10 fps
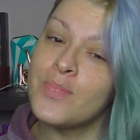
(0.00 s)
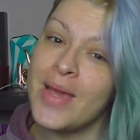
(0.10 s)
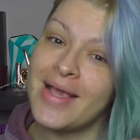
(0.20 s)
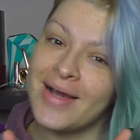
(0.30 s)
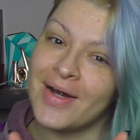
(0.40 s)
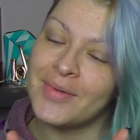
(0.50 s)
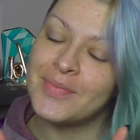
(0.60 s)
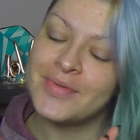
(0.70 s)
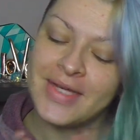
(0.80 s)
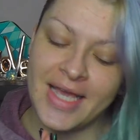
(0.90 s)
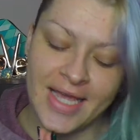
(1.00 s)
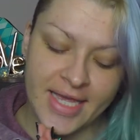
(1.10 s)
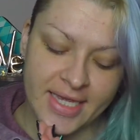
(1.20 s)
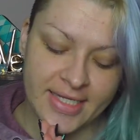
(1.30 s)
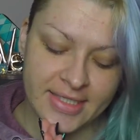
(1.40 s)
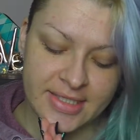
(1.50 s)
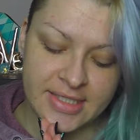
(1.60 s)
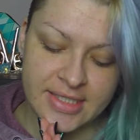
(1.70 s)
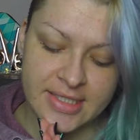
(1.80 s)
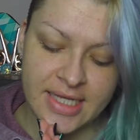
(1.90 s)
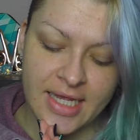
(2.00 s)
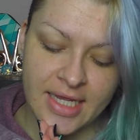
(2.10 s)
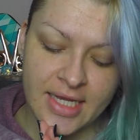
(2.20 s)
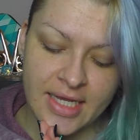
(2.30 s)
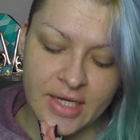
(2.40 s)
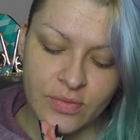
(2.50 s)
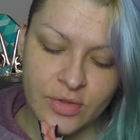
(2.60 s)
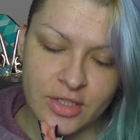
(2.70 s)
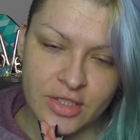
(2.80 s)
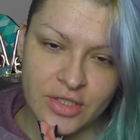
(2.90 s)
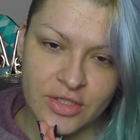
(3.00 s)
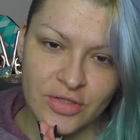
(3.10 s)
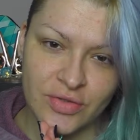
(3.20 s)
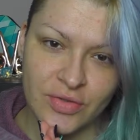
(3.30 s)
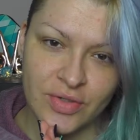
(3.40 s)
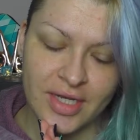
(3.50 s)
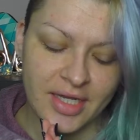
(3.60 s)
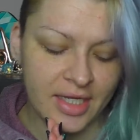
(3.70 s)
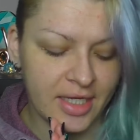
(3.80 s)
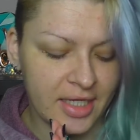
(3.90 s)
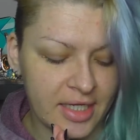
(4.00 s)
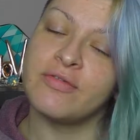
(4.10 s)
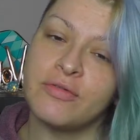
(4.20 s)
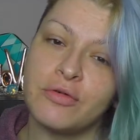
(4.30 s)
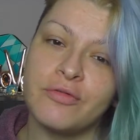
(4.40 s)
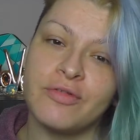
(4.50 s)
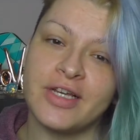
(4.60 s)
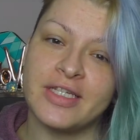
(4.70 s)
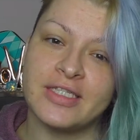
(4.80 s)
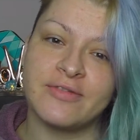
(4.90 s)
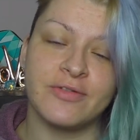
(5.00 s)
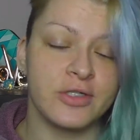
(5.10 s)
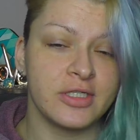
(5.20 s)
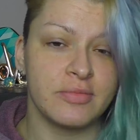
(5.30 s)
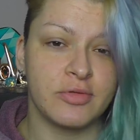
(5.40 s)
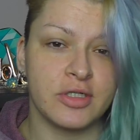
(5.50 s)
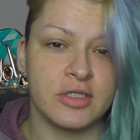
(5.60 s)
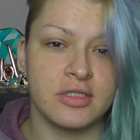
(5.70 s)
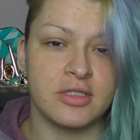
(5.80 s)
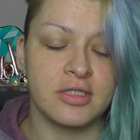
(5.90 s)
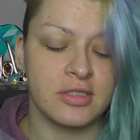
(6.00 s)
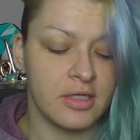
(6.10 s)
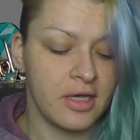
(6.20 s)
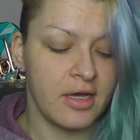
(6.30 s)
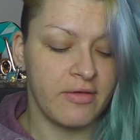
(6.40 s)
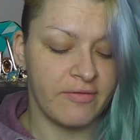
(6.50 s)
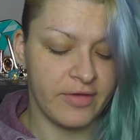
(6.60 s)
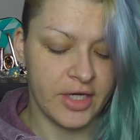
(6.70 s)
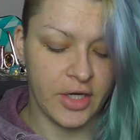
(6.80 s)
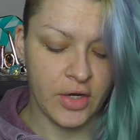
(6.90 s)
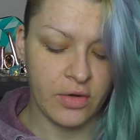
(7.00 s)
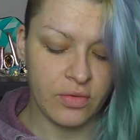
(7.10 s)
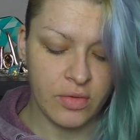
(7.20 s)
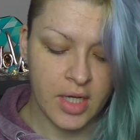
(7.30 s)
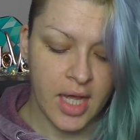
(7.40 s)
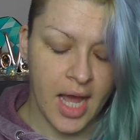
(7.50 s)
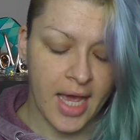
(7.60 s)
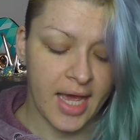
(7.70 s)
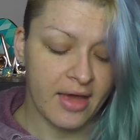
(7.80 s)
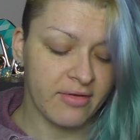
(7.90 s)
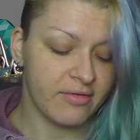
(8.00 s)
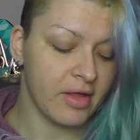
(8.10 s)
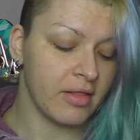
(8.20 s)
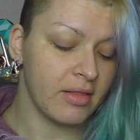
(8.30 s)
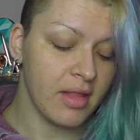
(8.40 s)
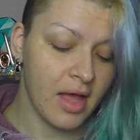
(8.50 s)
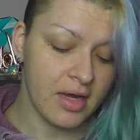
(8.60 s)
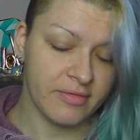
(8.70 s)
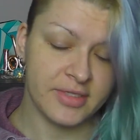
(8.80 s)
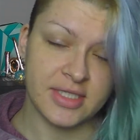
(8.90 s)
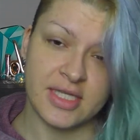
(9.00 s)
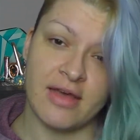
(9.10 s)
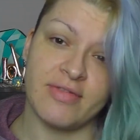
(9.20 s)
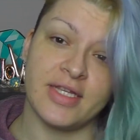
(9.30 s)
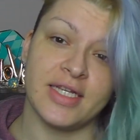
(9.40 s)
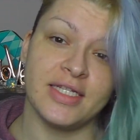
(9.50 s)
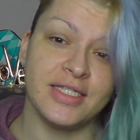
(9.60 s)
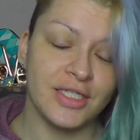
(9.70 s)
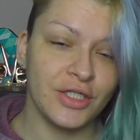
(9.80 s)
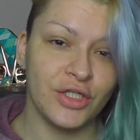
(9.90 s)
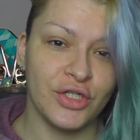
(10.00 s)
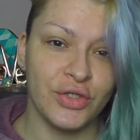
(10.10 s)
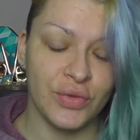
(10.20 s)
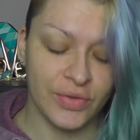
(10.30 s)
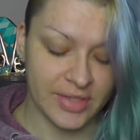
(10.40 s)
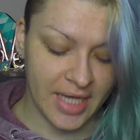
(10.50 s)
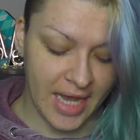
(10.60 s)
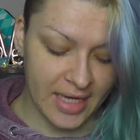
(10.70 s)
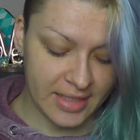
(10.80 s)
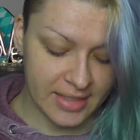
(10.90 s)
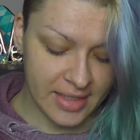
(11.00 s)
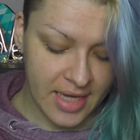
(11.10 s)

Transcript: Makeup. And today I wanted to do a full face first impressions video. I have a lot of stuff that I didn't use yet